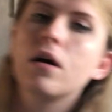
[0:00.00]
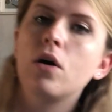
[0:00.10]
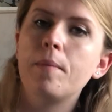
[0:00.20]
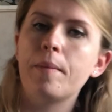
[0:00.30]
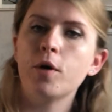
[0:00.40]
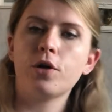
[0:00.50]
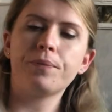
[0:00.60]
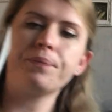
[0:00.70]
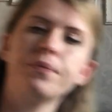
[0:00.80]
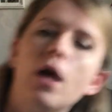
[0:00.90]
Got my
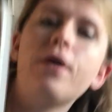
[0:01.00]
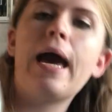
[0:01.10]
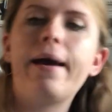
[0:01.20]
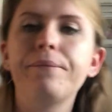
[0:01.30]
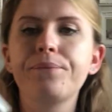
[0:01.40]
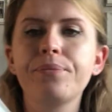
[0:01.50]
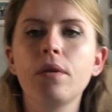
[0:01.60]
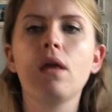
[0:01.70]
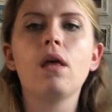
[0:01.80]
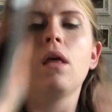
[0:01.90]
book. Okay.
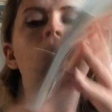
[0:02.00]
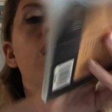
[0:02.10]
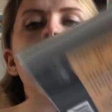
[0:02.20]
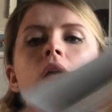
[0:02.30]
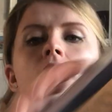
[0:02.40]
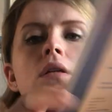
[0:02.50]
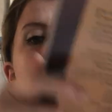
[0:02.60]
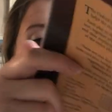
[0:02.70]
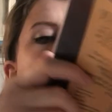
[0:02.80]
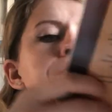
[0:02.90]

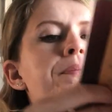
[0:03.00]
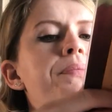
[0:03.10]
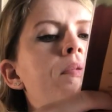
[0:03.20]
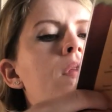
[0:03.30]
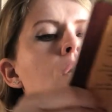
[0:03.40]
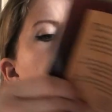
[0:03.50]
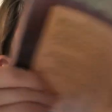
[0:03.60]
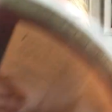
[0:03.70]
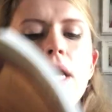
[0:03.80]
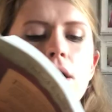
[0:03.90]
So,
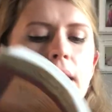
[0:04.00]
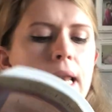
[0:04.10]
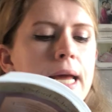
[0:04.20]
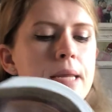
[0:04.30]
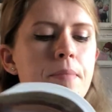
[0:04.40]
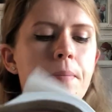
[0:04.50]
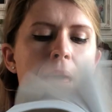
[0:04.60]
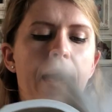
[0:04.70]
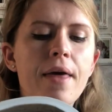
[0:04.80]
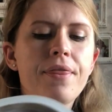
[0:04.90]
when we look at Lady
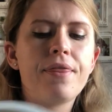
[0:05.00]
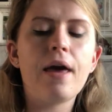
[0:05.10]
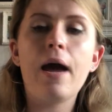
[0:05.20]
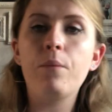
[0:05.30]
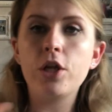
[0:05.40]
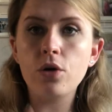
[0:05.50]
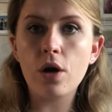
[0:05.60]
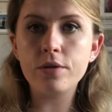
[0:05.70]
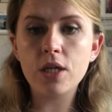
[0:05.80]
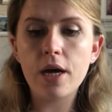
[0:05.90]
Macbeth, and when you
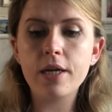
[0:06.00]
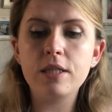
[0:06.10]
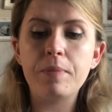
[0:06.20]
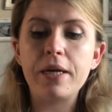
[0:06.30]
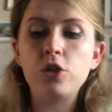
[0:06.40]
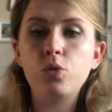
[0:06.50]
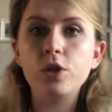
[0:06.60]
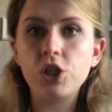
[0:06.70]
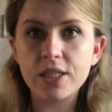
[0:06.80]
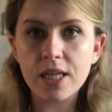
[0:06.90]
go to her speech,
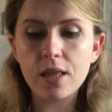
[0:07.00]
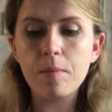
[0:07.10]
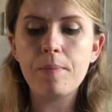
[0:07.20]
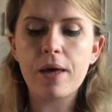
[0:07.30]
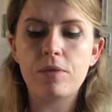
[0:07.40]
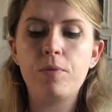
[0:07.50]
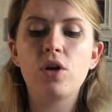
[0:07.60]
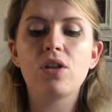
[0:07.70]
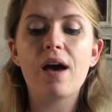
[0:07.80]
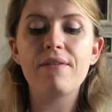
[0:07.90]
which is in the Macbeth
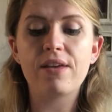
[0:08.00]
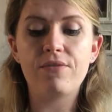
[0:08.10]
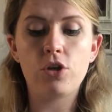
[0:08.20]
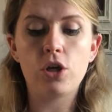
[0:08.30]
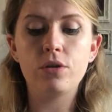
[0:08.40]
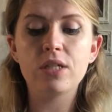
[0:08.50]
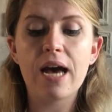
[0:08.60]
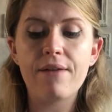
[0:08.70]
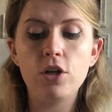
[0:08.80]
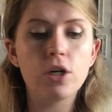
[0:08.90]
book that I've given you, so
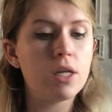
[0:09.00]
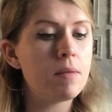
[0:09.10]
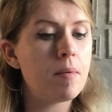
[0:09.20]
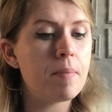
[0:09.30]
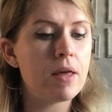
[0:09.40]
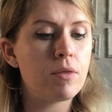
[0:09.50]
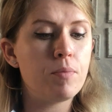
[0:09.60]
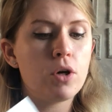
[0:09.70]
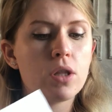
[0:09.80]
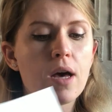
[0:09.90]
have a look at the Macbeth
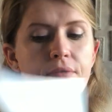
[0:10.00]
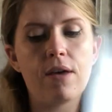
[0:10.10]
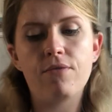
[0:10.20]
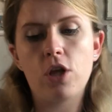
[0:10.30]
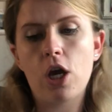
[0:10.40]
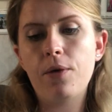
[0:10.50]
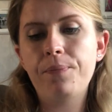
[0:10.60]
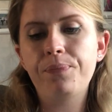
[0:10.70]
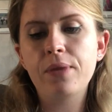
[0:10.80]
book that I've given you,